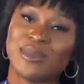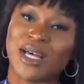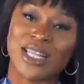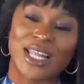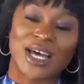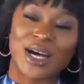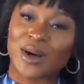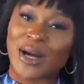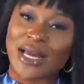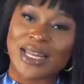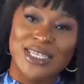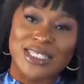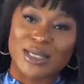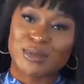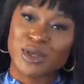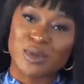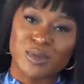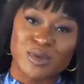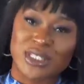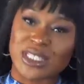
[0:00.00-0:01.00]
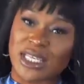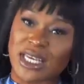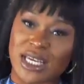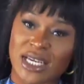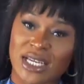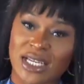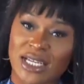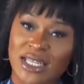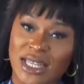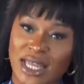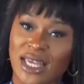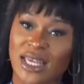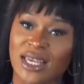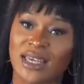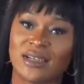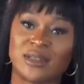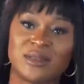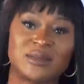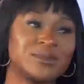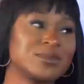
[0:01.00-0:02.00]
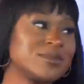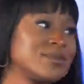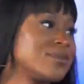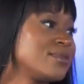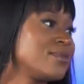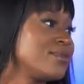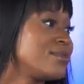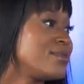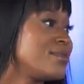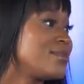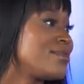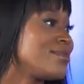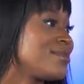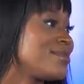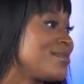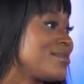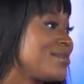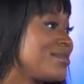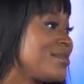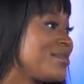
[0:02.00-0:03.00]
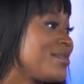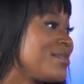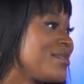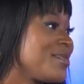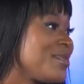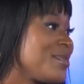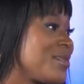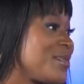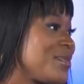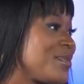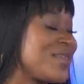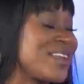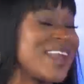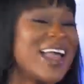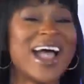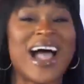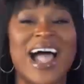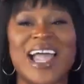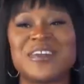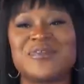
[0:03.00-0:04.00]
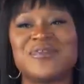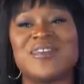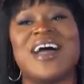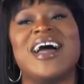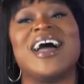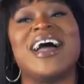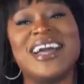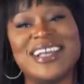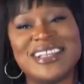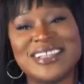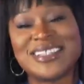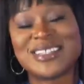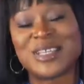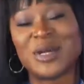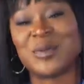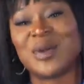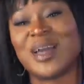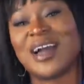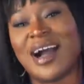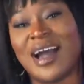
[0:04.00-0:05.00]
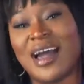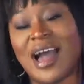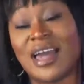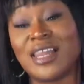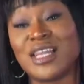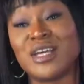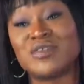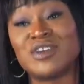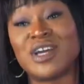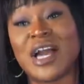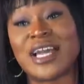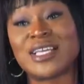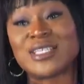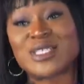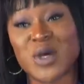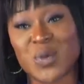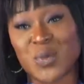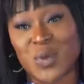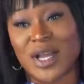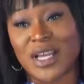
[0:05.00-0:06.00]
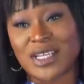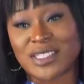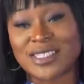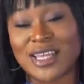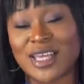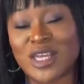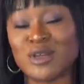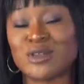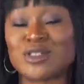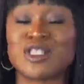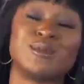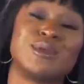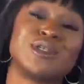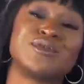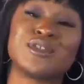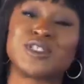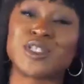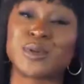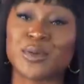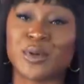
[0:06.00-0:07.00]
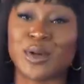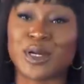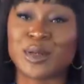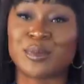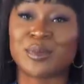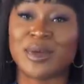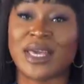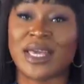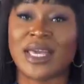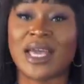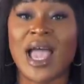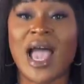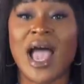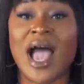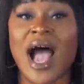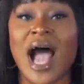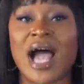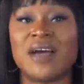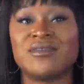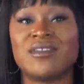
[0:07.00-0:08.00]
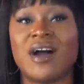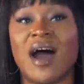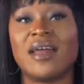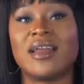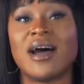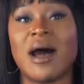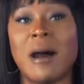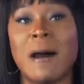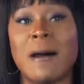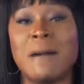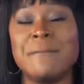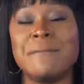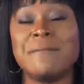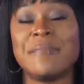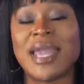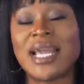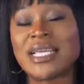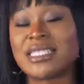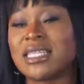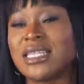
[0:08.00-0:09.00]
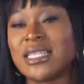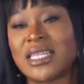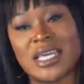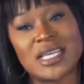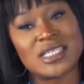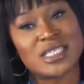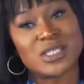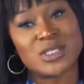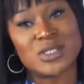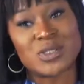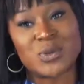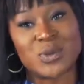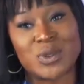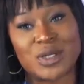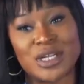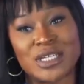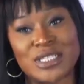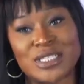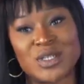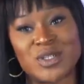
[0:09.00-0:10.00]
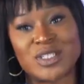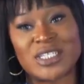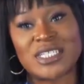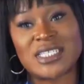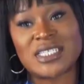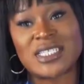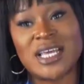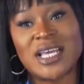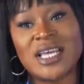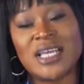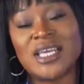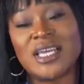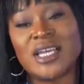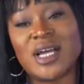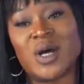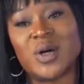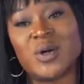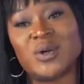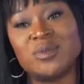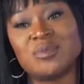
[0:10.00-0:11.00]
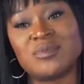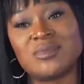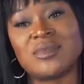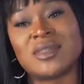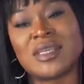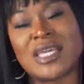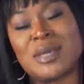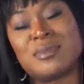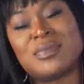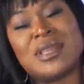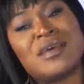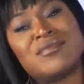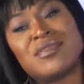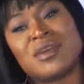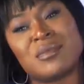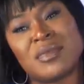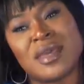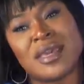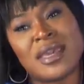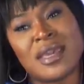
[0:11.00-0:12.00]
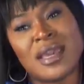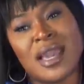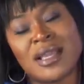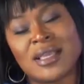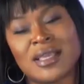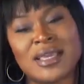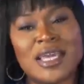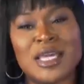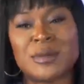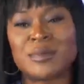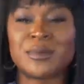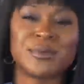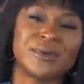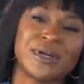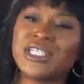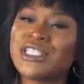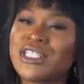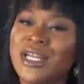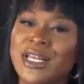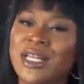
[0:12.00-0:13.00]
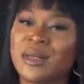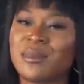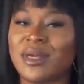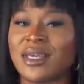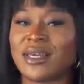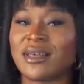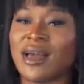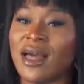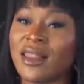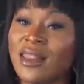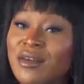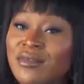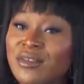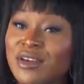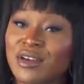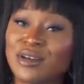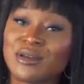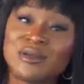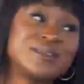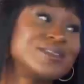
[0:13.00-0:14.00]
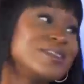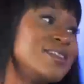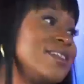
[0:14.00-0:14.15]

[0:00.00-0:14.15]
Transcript: Hello, I need some new music. Thank you to the fans. Hi, fans. Oh my God, I love you guys so much. Thank you so much for supporting me. I've got amazing things in store. So just, you know, keep loving me and okay. keep appreciating me. I love Social you.